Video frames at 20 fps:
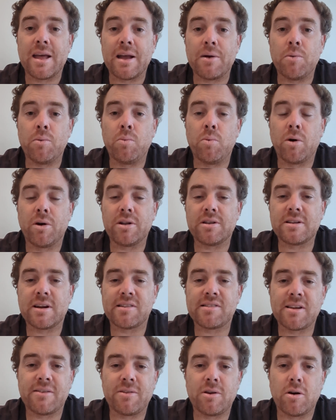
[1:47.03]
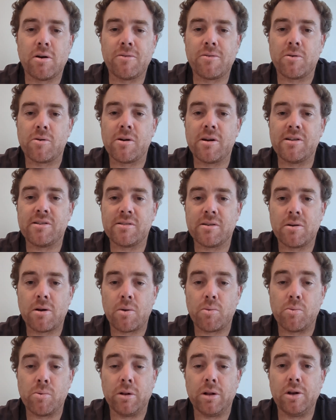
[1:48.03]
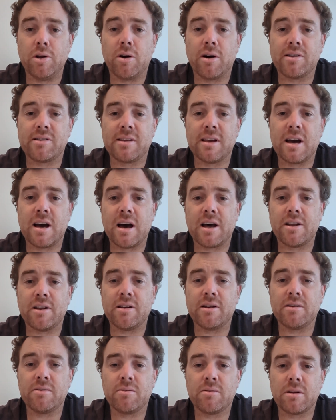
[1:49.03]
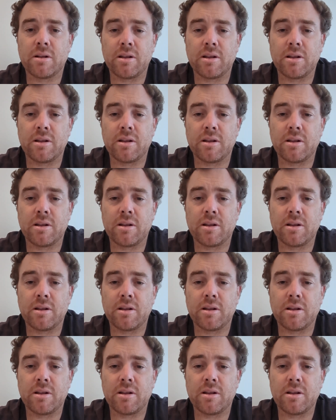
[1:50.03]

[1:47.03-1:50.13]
What it does have going for it is a really nice garden,